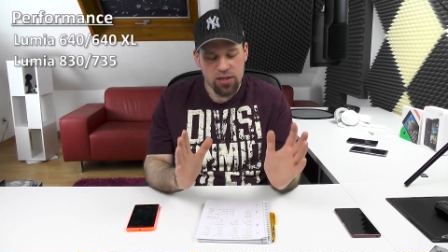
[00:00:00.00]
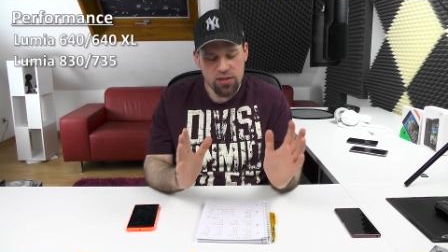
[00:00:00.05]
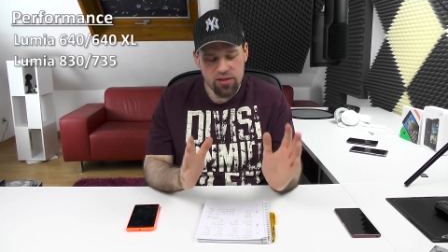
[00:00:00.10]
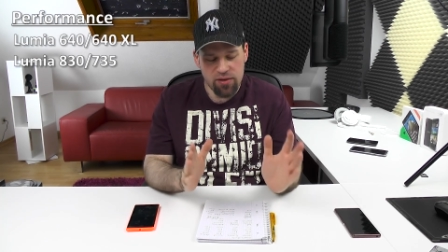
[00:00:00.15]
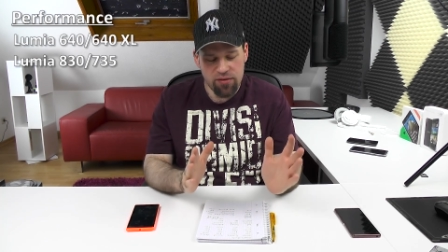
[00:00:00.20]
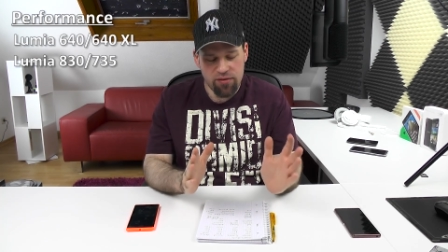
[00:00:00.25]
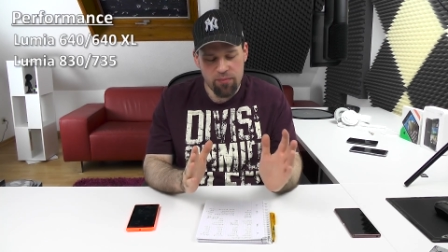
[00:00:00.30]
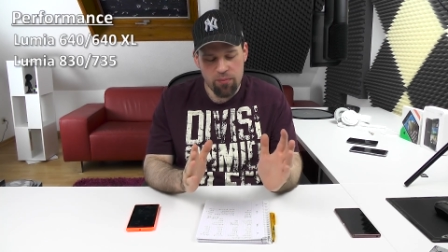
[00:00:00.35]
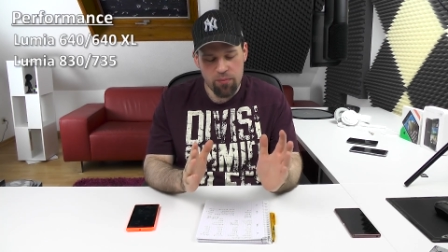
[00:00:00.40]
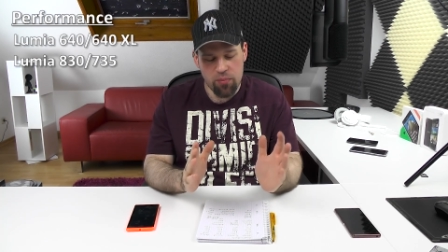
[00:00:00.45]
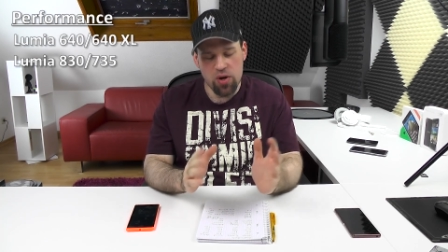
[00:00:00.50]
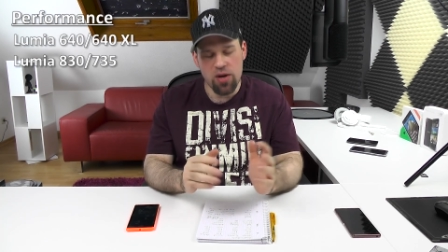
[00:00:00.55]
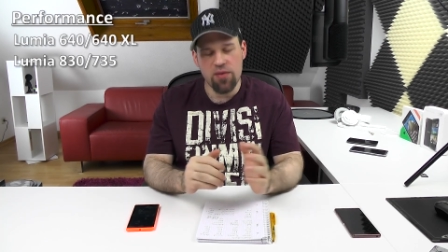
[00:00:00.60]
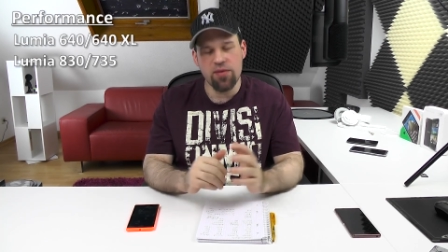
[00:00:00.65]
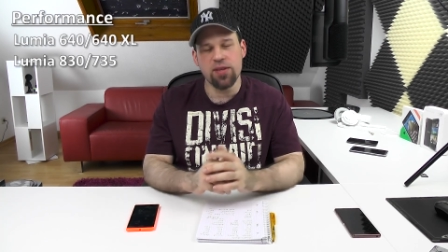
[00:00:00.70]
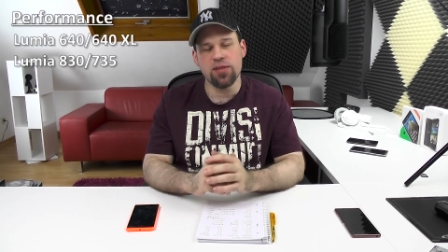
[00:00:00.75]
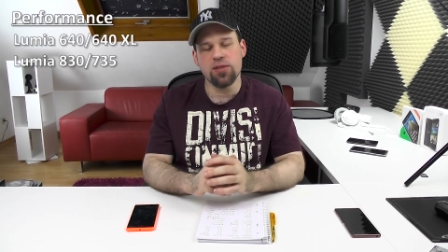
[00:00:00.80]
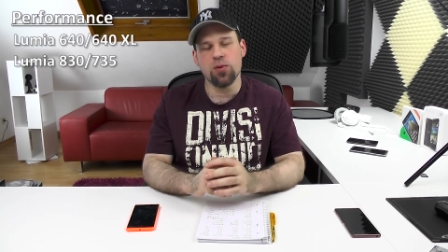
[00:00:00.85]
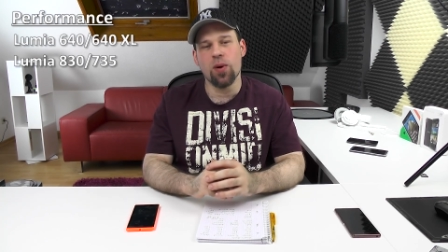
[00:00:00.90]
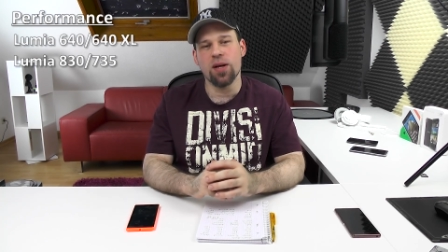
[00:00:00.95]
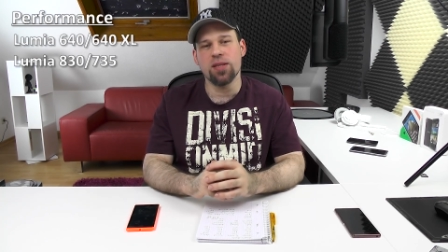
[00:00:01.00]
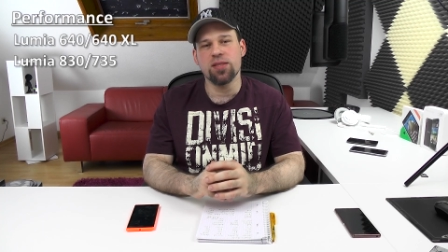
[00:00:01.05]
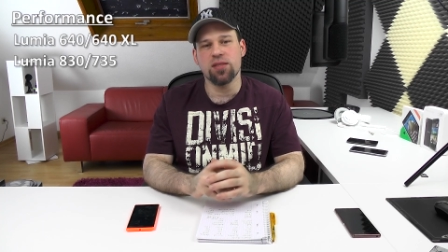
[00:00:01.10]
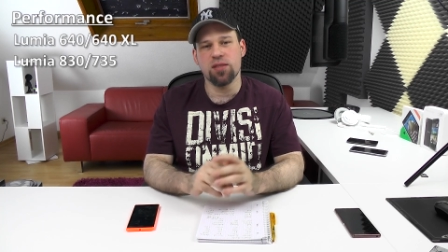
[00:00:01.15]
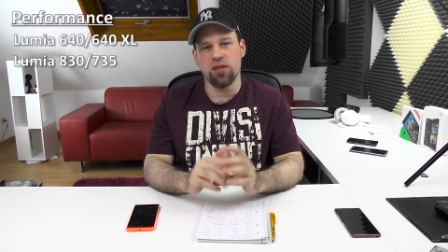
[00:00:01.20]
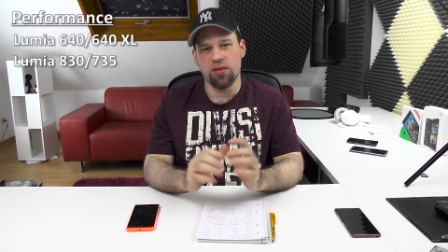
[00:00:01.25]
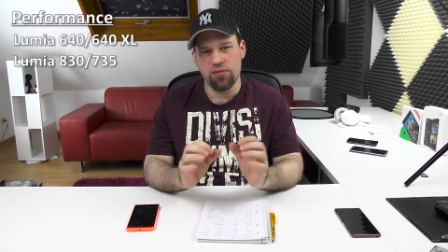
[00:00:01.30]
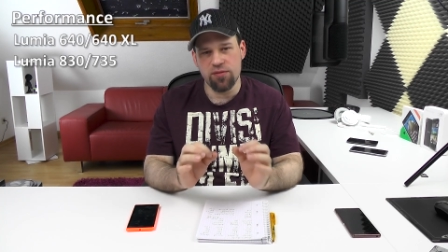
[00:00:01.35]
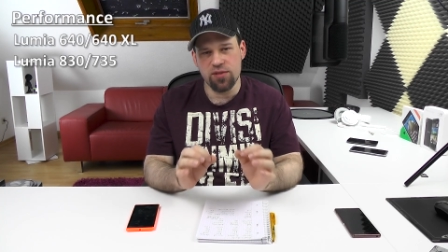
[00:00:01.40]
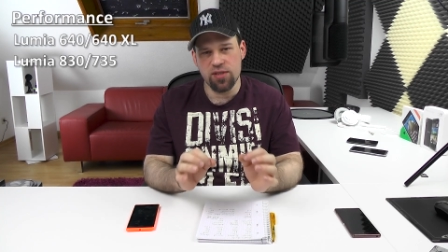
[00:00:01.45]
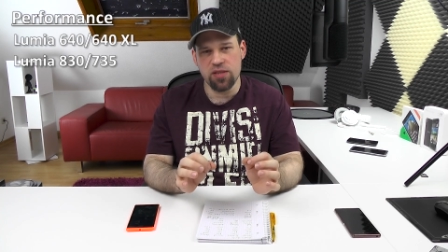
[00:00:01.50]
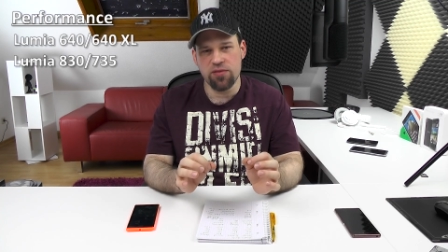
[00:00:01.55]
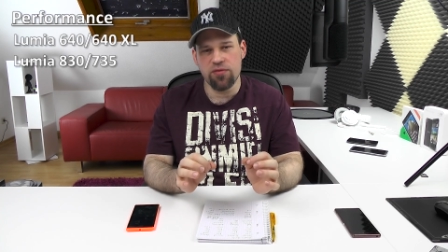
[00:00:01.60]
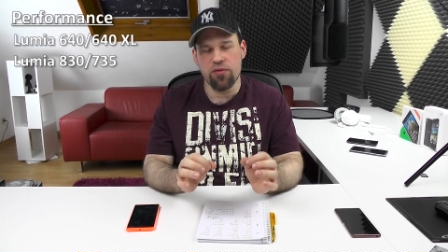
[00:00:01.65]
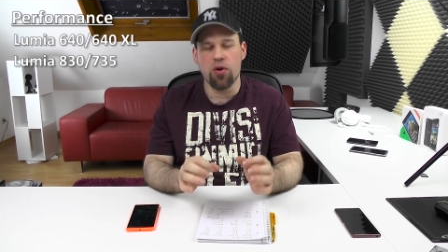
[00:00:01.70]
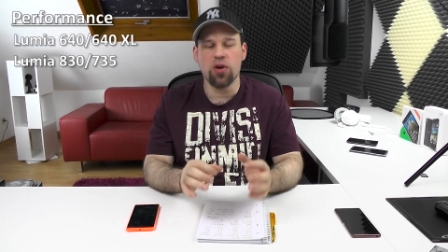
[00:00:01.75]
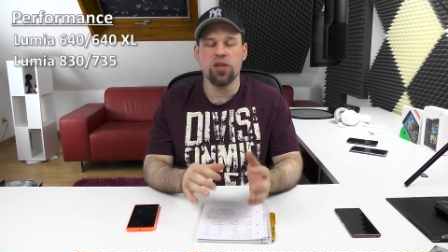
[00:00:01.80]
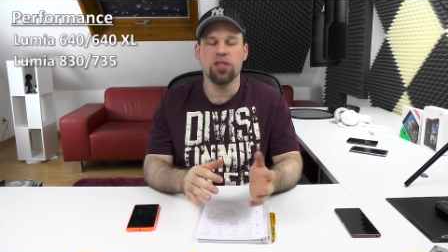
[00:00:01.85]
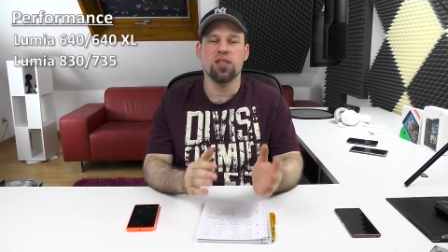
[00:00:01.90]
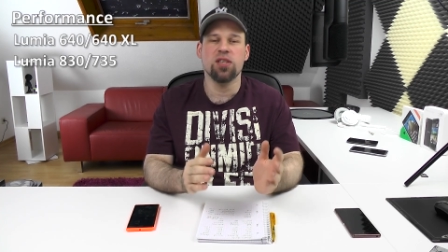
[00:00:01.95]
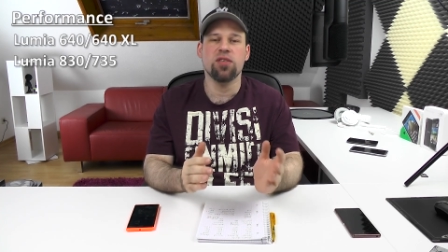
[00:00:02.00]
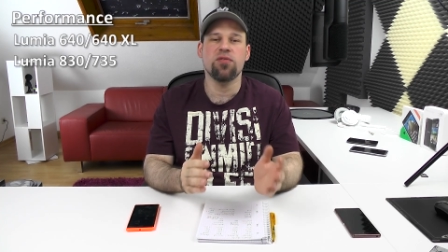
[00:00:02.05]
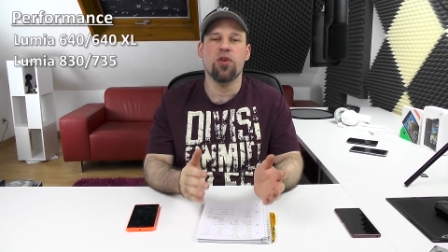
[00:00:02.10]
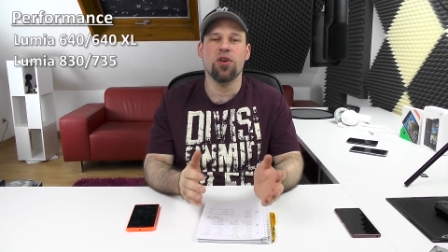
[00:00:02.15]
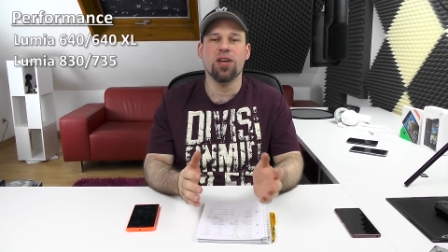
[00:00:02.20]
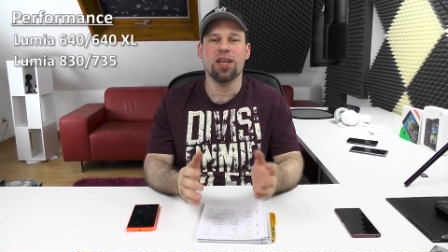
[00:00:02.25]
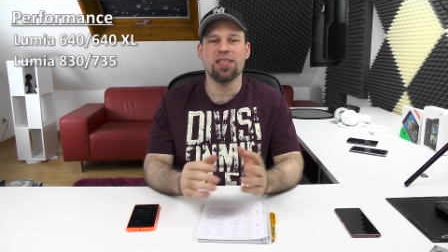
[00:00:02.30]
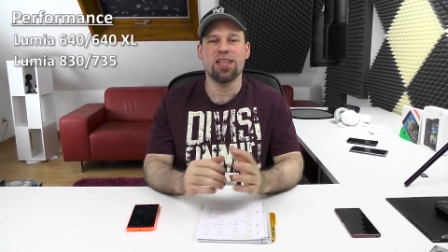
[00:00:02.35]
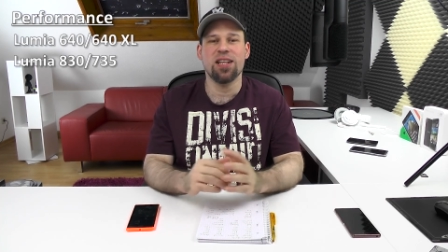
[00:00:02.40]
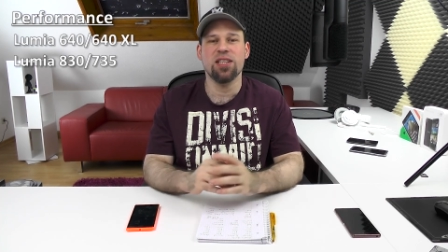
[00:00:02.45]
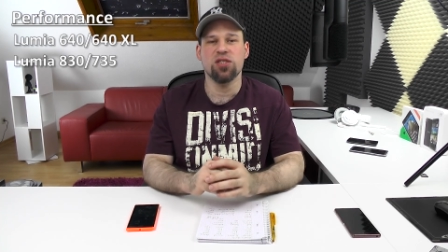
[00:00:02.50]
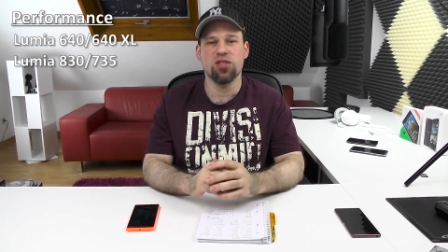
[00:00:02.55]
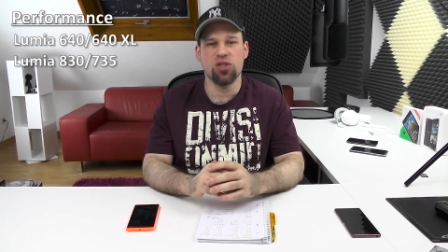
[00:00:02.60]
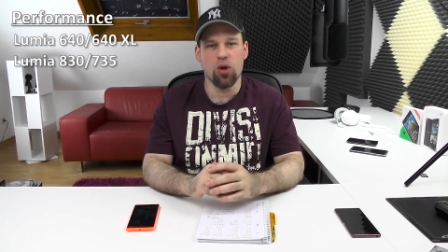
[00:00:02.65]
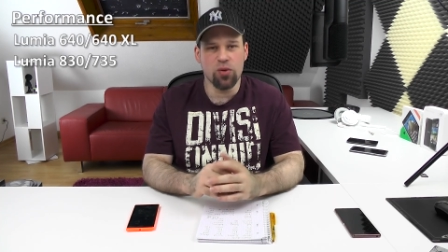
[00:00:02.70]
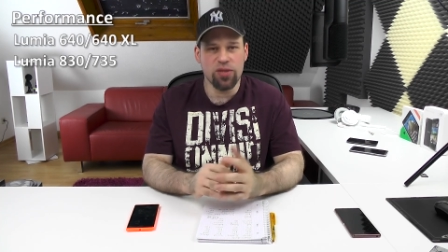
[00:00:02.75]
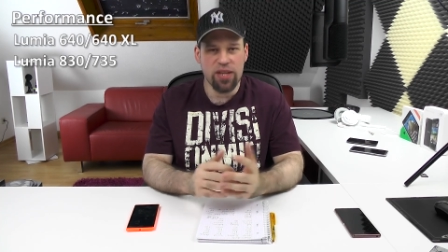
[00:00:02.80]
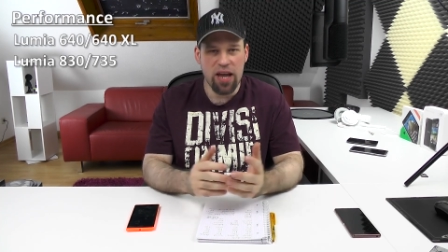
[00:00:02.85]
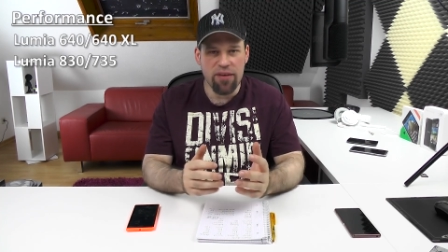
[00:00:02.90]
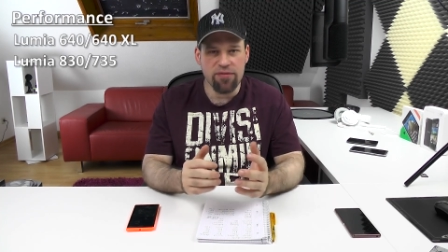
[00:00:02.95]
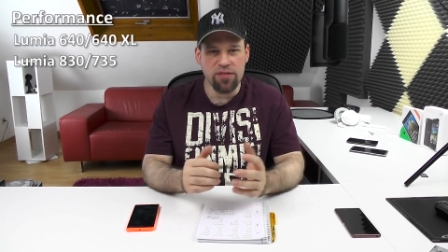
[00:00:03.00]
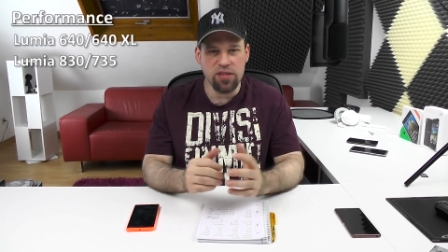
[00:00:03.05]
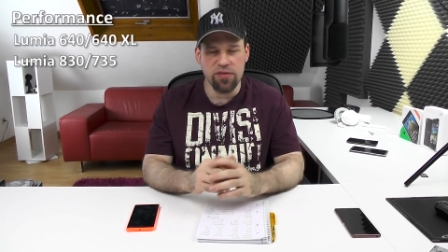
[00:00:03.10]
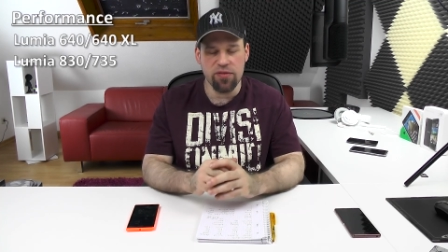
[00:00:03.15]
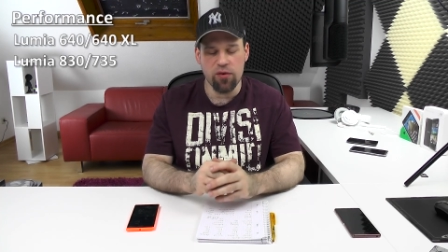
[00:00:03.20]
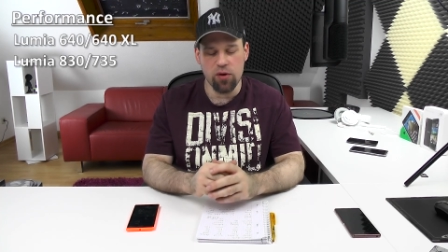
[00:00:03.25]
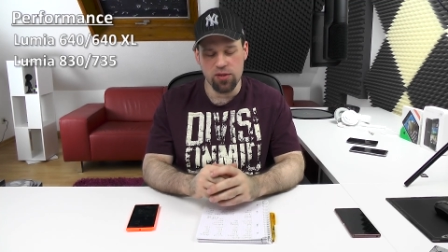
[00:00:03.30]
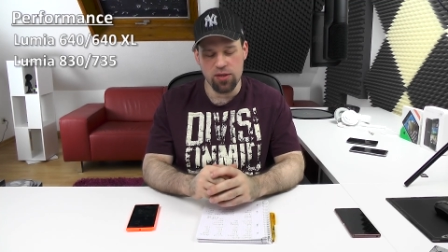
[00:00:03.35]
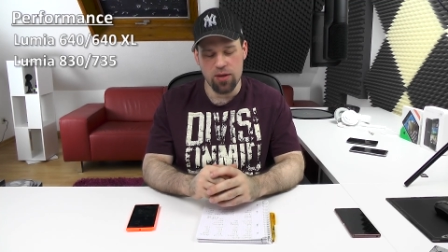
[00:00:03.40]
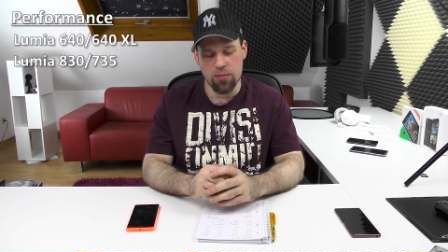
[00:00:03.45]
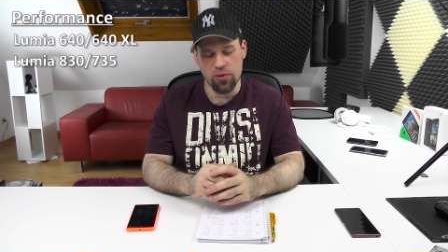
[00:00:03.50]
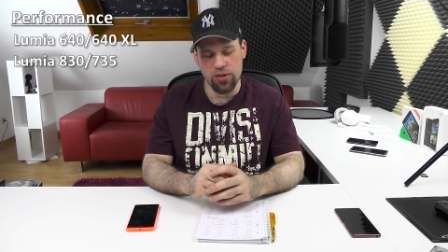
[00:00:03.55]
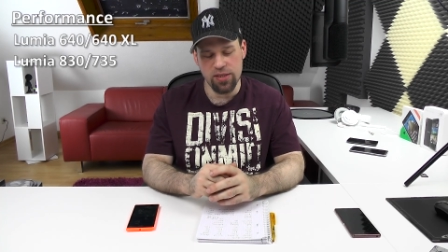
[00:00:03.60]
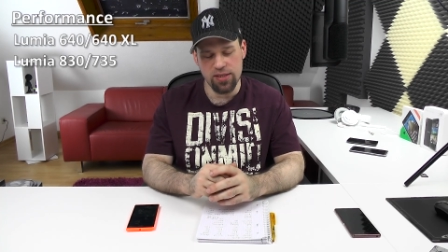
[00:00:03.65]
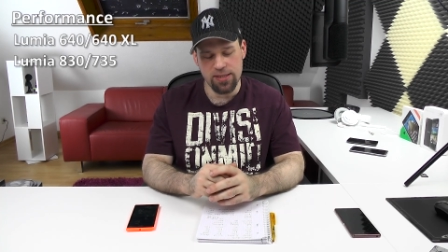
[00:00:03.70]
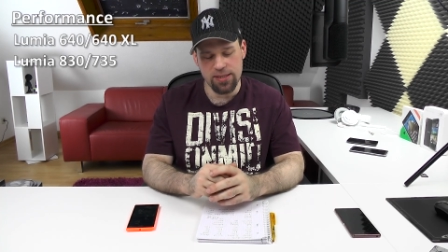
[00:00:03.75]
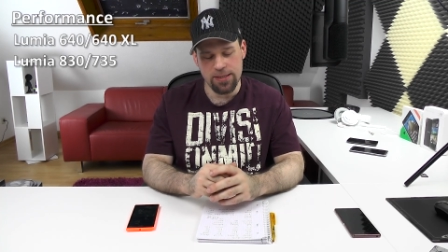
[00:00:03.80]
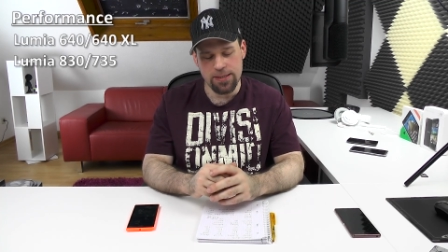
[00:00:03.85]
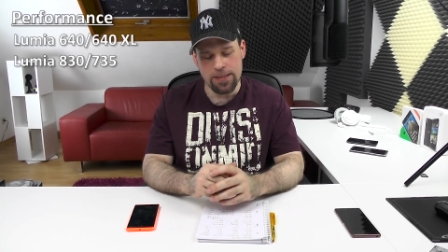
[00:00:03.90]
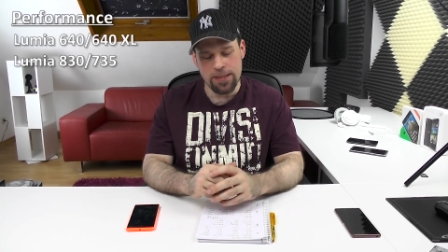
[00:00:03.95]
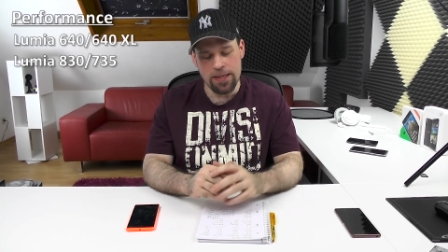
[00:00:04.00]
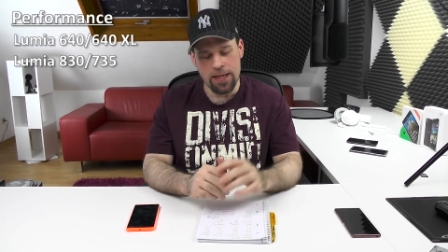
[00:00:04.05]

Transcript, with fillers: The previous ones, the 640, 640 XL, don't have this for some reason.